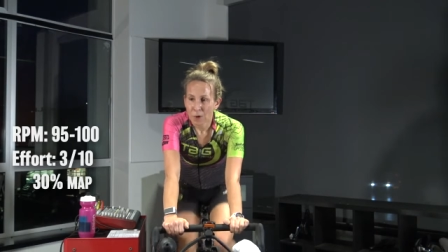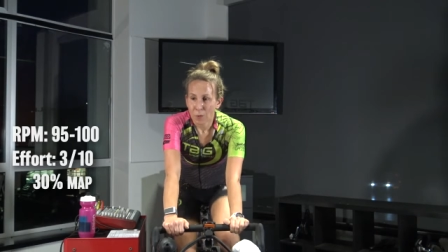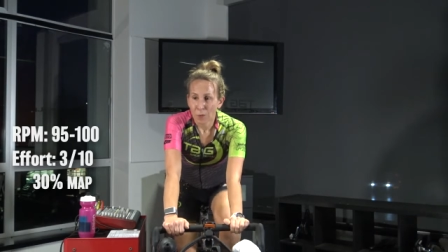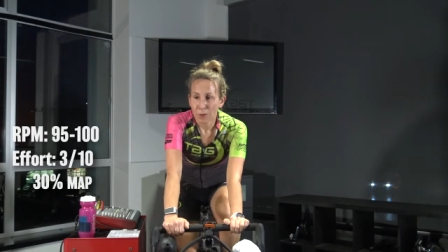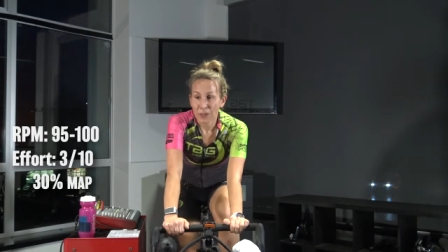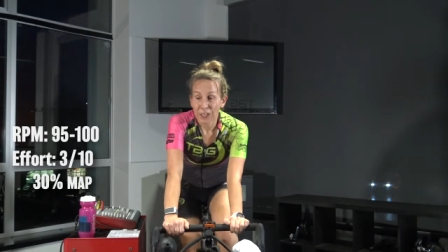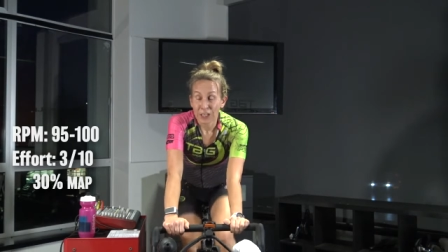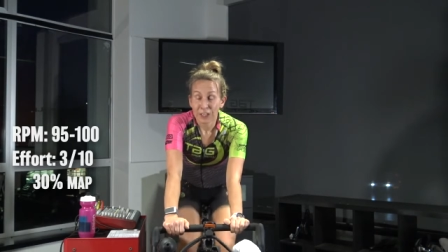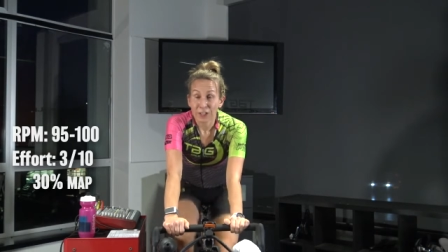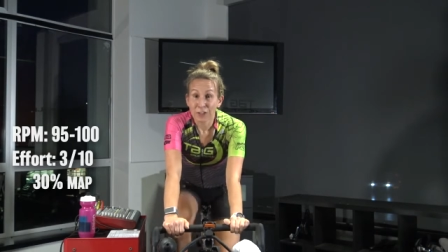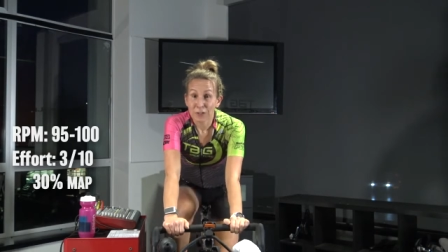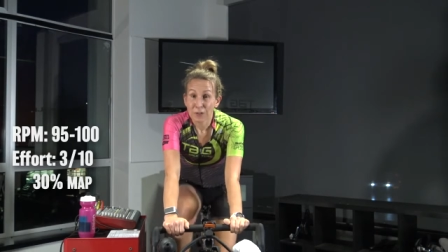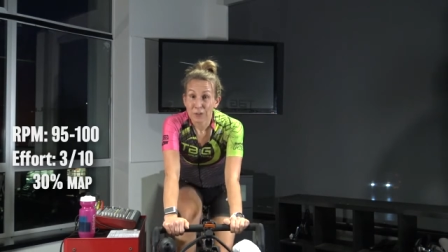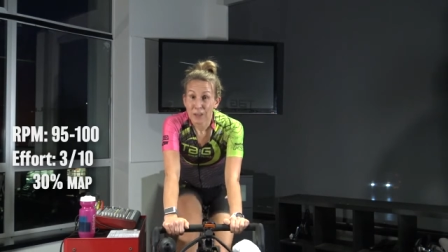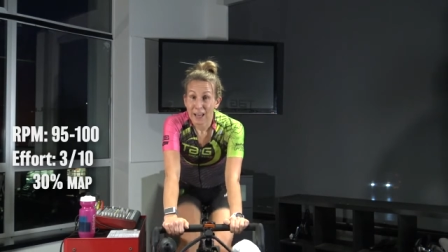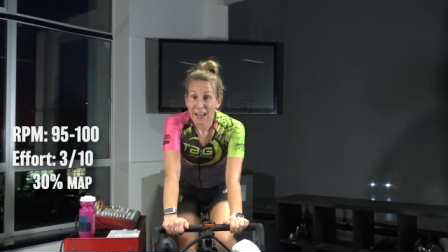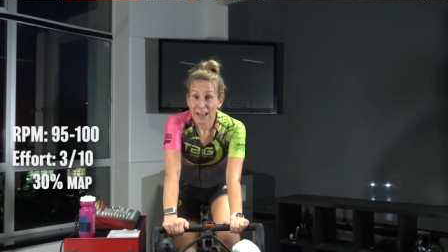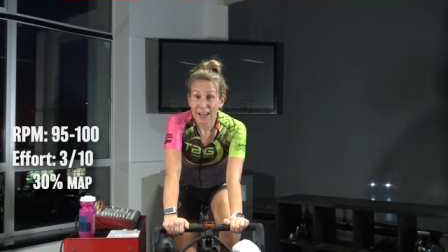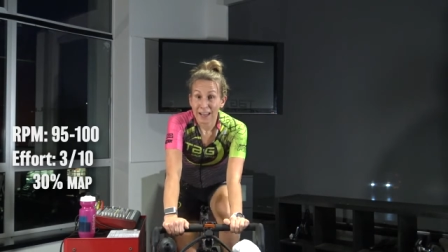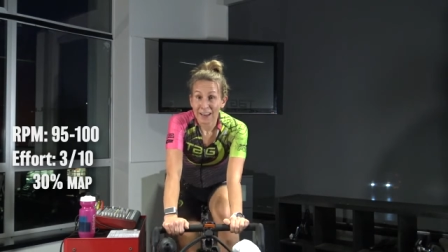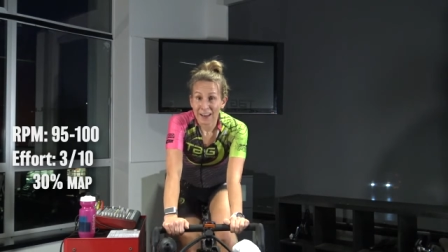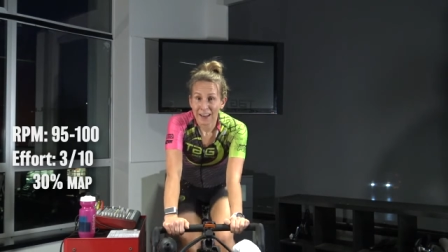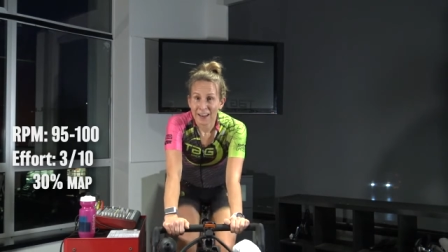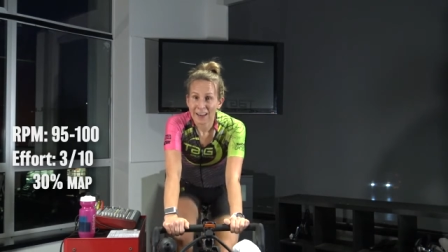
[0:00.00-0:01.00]
We're gonna do
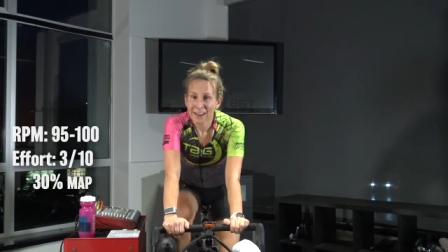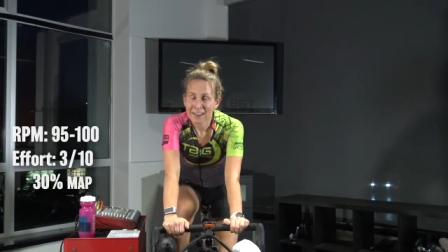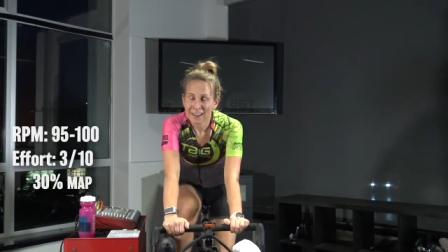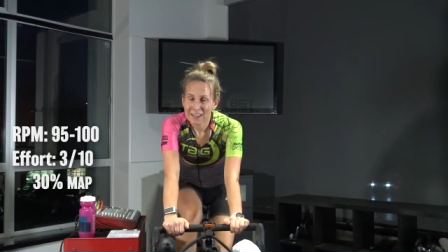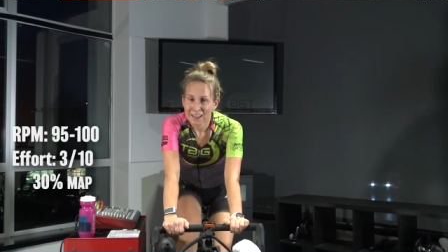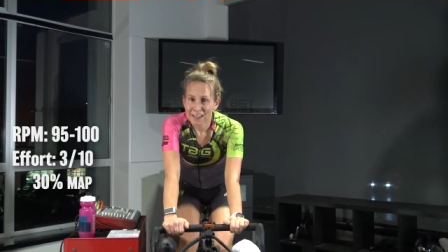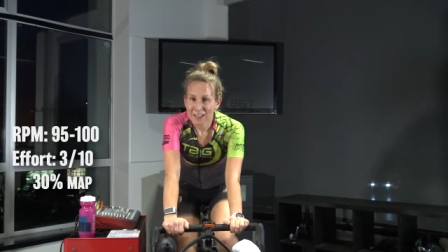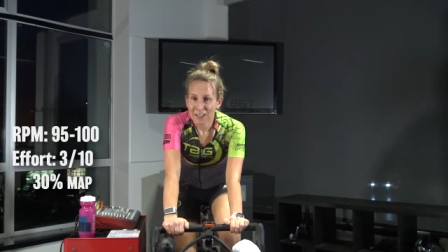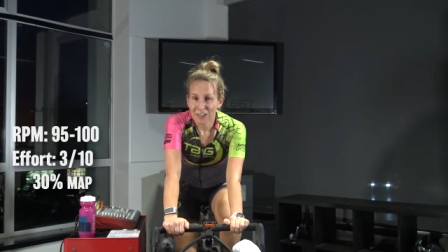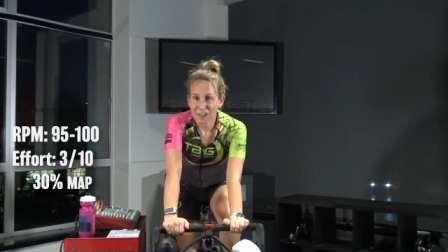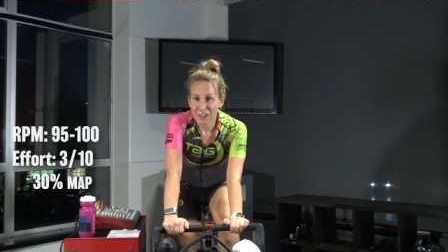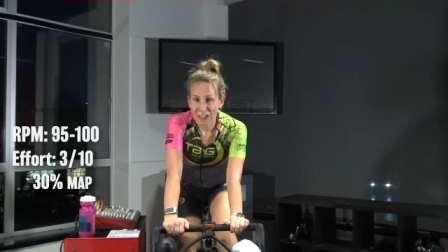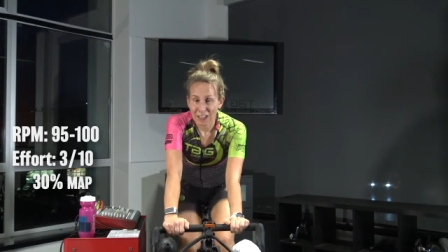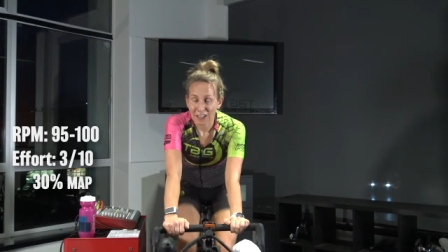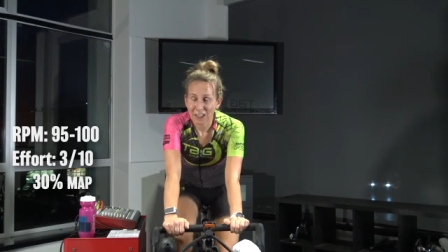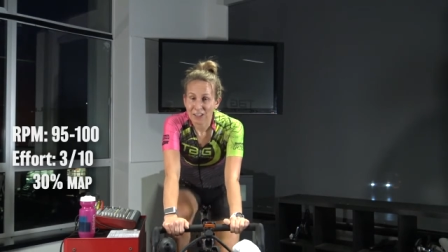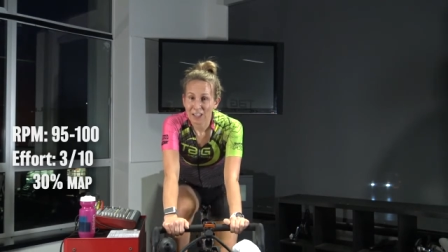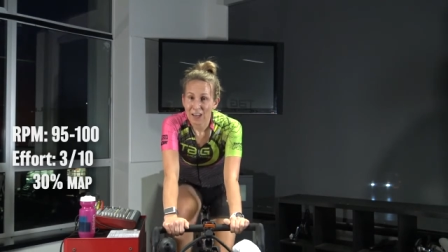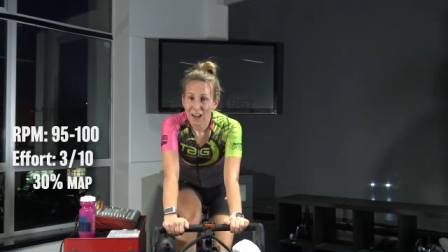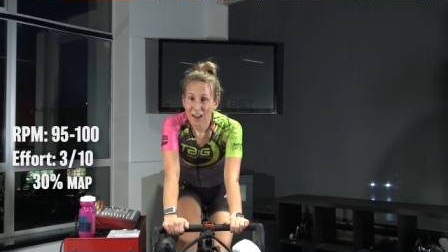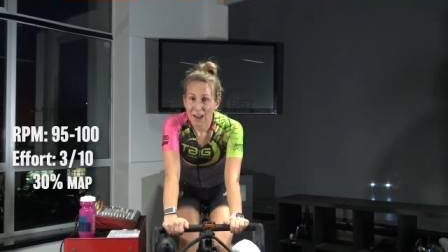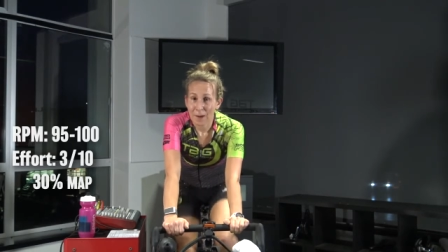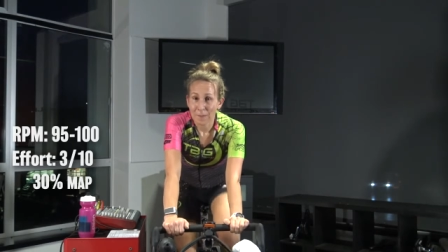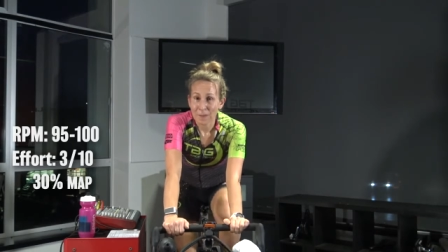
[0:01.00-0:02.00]
that 6
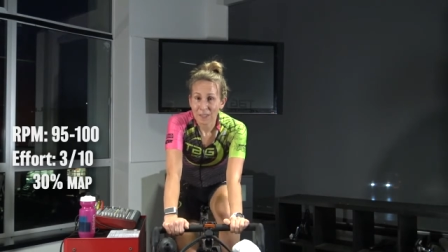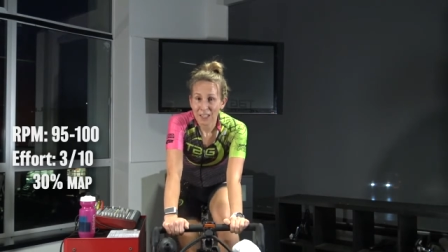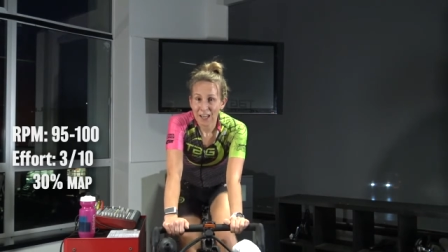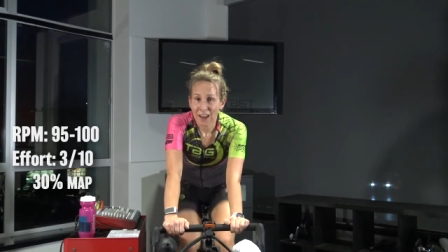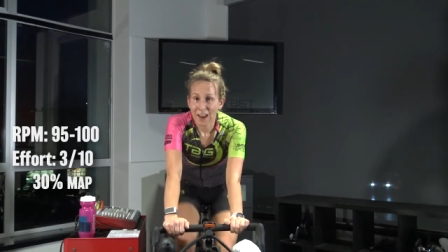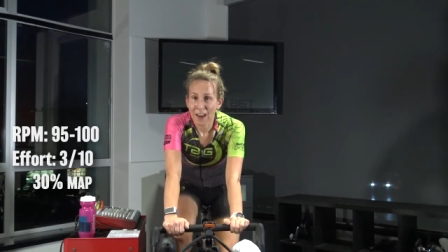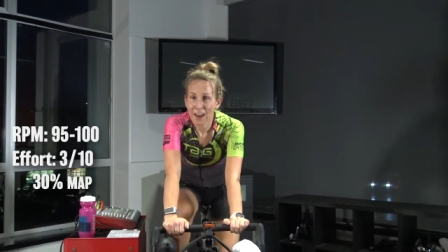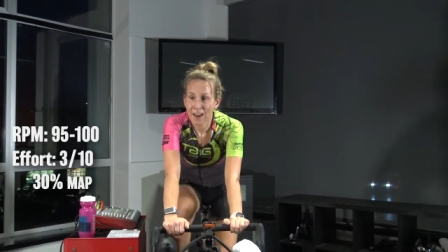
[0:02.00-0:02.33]
times,